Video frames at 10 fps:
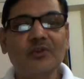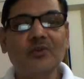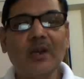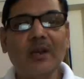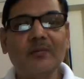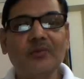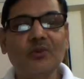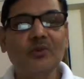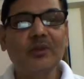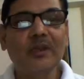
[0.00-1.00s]
So I have
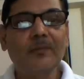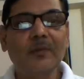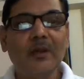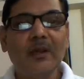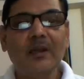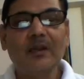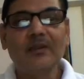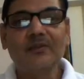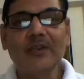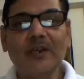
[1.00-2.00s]
shown them
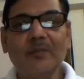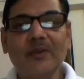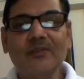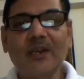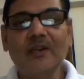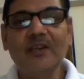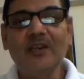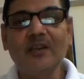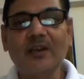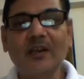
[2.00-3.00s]
side by side
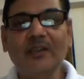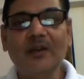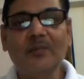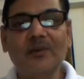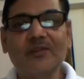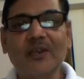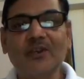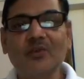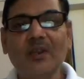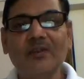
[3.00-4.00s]
here. On the upper
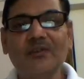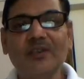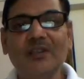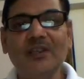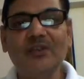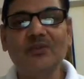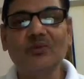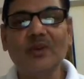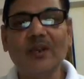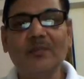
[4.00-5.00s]
side you can see these
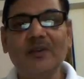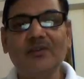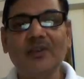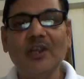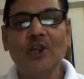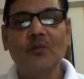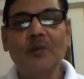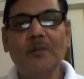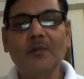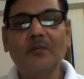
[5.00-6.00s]
2 gametes
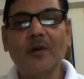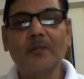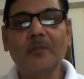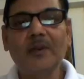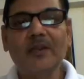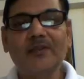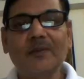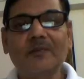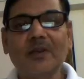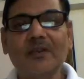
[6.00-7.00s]
will be formed because
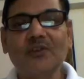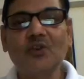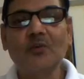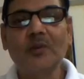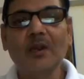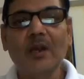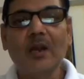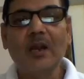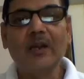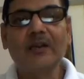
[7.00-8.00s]
of crossing over
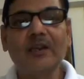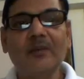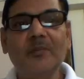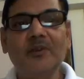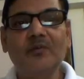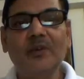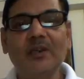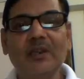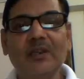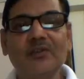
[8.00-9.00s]
occurring
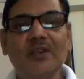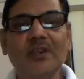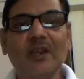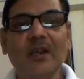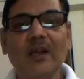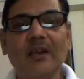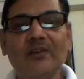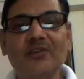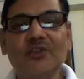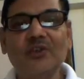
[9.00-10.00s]
between SC and
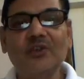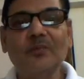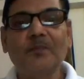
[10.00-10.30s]
CU.